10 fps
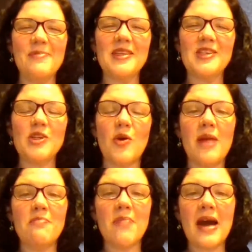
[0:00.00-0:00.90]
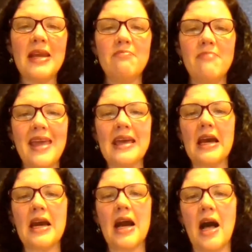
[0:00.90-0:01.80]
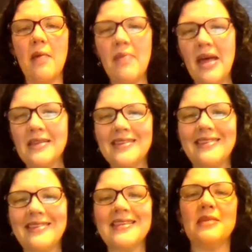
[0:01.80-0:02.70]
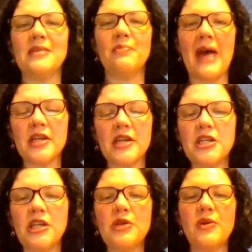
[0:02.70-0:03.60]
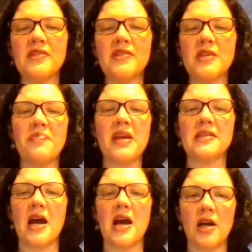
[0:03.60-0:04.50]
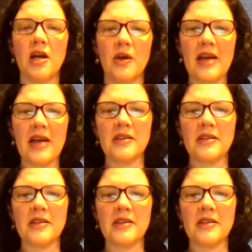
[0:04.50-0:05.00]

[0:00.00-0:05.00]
So I might make comments and send it back to you if something is not correct,